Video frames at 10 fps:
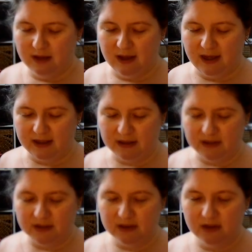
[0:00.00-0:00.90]

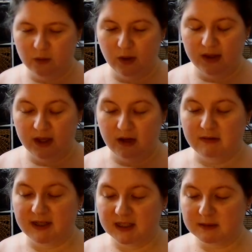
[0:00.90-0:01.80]
and when they are
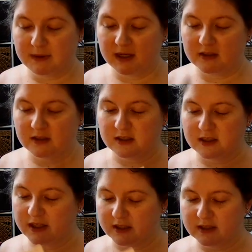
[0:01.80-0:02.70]
released back to the
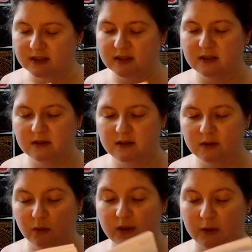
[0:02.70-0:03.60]
designers,
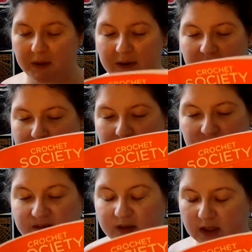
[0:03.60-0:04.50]
will be paid
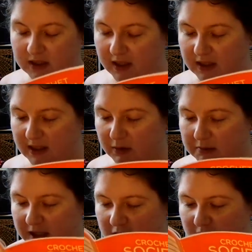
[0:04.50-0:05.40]
patterns for the designers, I would
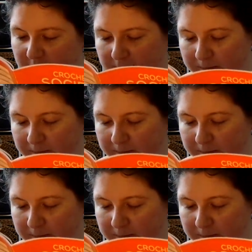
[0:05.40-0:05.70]
imagine.